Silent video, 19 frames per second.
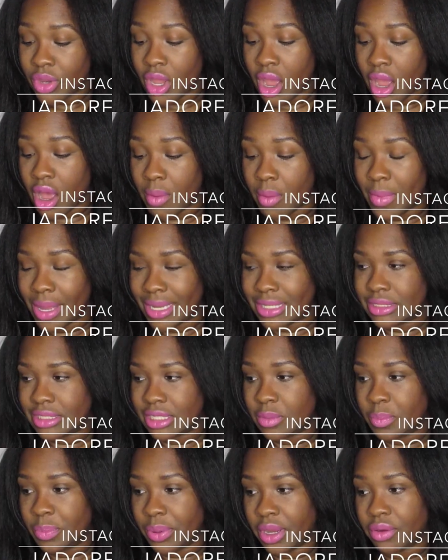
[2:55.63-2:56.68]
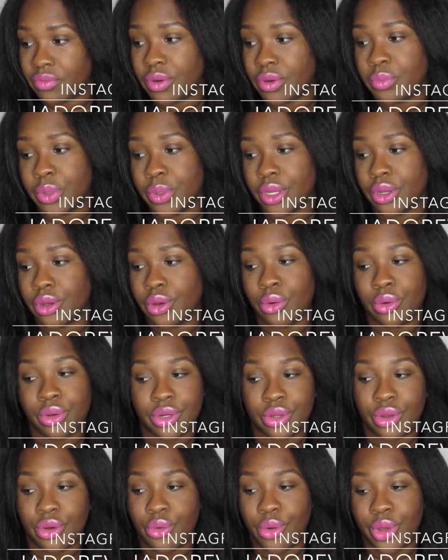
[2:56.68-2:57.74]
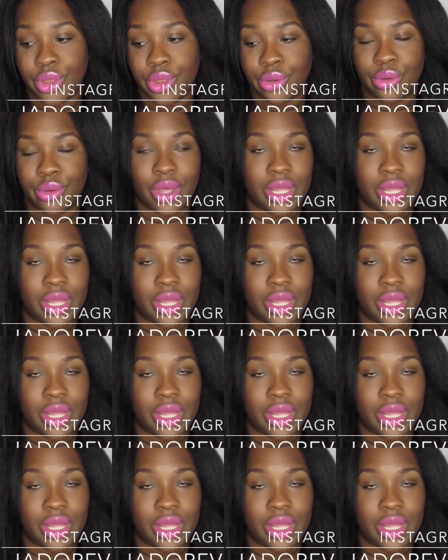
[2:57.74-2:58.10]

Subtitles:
I did pair it with coconut oil,